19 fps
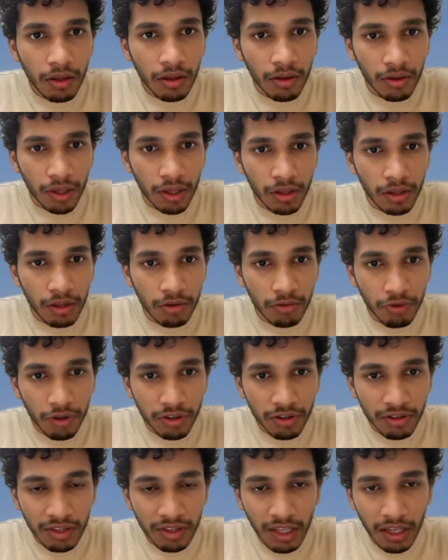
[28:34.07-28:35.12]
Okay, this was
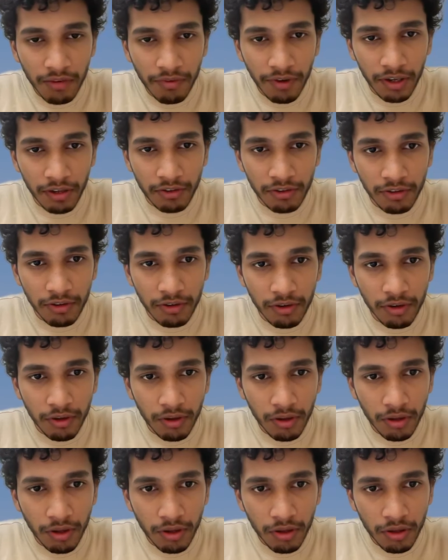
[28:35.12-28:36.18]
a seal function.
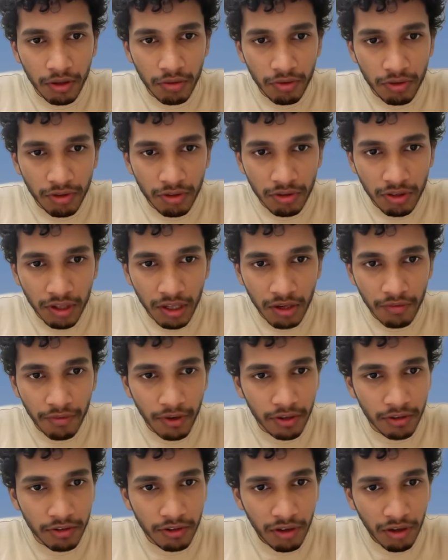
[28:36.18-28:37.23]
This was a seal
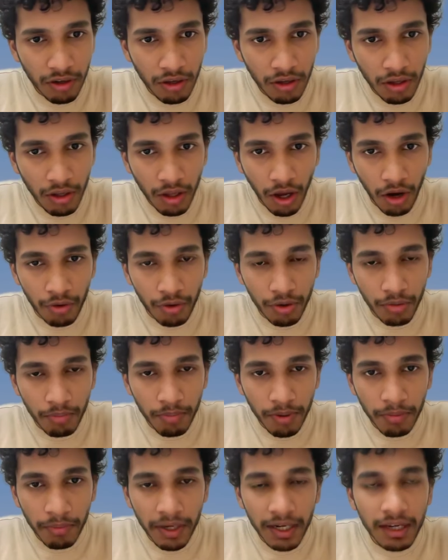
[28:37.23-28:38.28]
function. How to
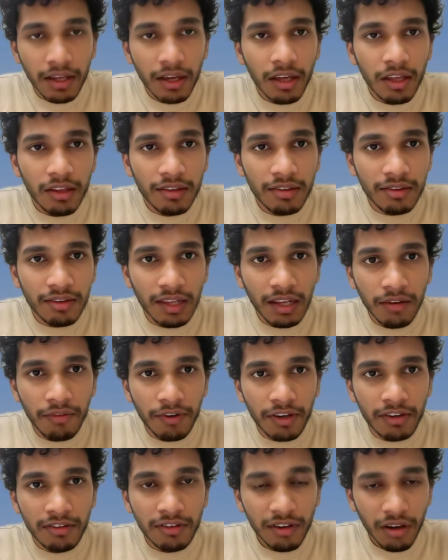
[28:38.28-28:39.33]
implement seal
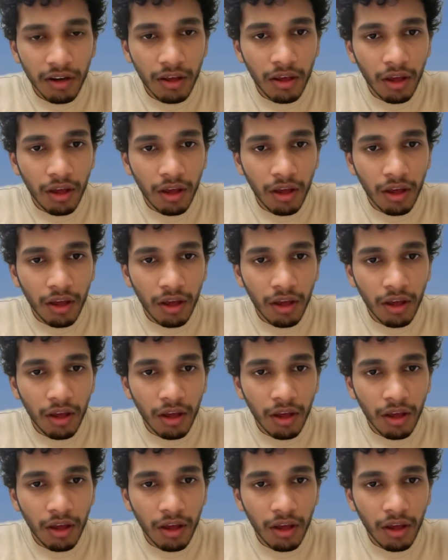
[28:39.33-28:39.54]
function?